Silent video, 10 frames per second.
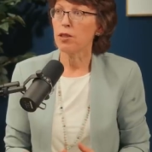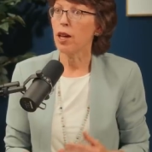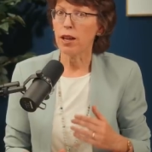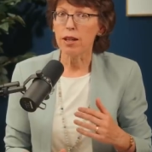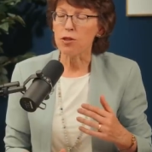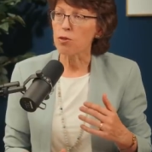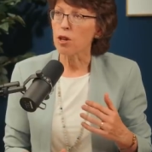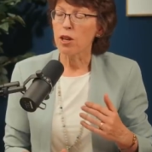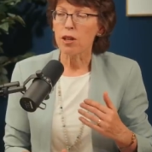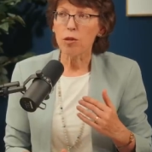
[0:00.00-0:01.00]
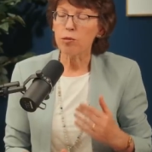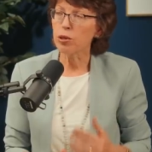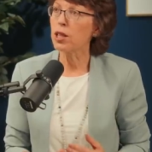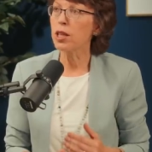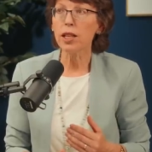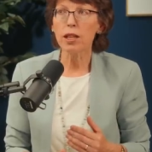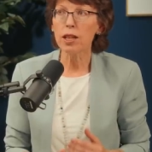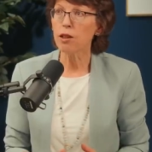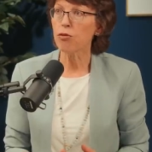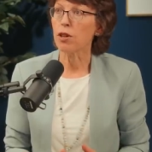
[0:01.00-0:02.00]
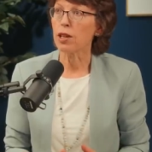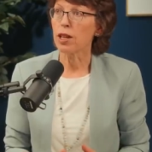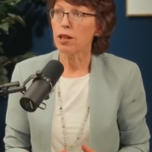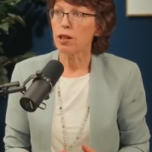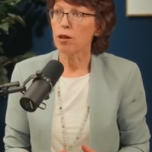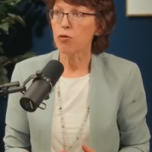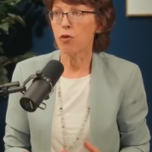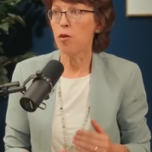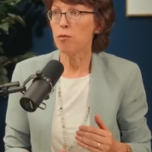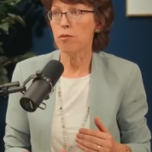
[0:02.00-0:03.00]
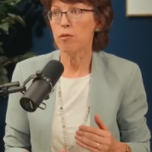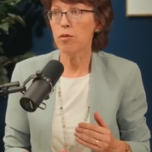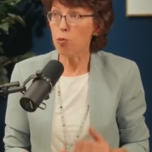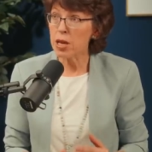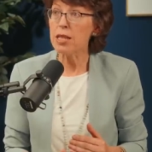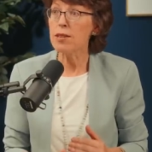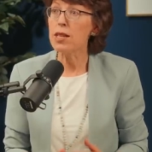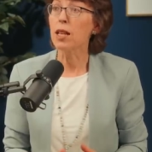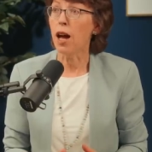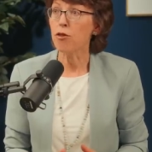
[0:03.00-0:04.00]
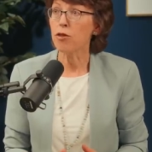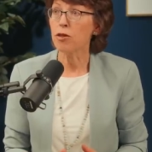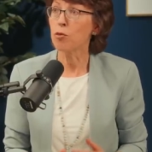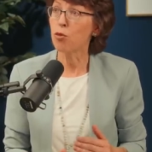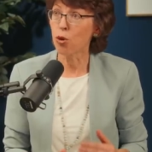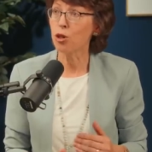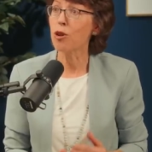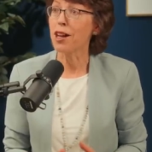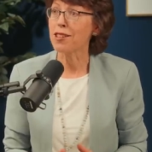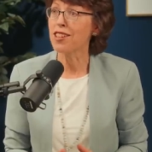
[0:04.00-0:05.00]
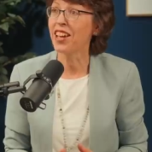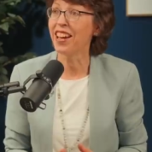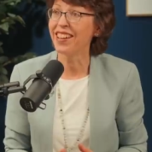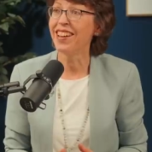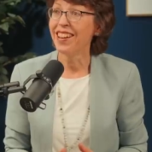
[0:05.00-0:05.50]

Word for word: that is completely different from the BC life right. before Christ yeah.